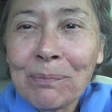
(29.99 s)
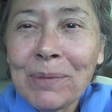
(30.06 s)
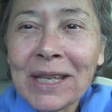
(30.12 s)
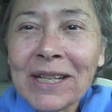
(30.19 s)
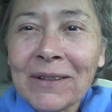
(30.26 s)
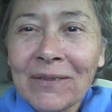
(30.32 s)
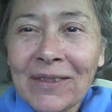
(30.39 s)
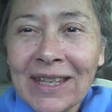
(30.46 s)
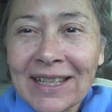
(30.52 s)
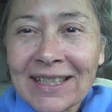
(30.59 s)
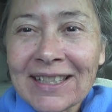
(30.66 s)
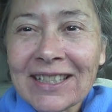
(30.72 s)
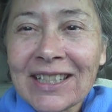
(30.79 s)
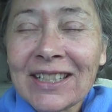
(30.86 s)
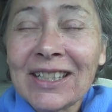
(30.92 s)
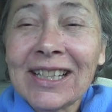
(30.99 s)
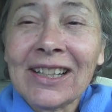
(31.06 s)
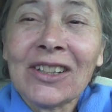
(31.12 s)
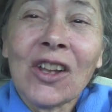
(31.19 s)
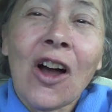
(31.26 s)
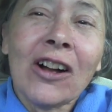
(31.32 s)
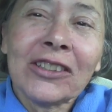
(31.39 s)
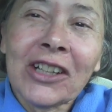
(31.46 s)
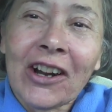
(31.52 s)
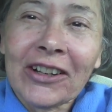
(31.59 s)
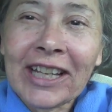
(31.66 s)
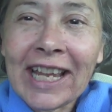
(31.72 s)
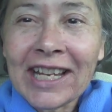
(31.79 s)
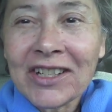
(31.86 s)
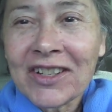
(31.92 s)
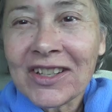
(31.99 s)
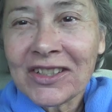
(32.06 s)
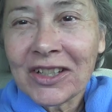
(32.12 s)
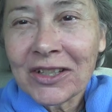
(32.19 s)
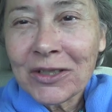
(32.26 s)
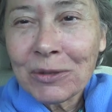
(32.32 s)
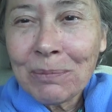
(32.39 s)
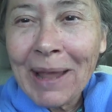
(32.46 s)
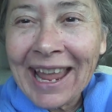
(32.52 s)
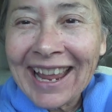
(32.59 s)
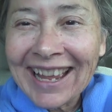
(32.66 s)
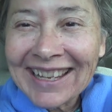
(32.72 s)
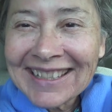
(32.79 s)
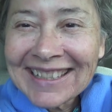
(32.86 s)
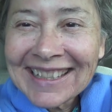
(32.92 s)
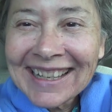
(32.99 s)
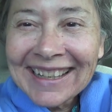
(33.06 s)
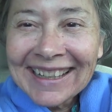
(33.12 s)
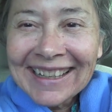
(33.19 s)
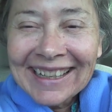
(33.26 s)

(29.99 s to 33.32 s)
bit of this long dark age that just passed,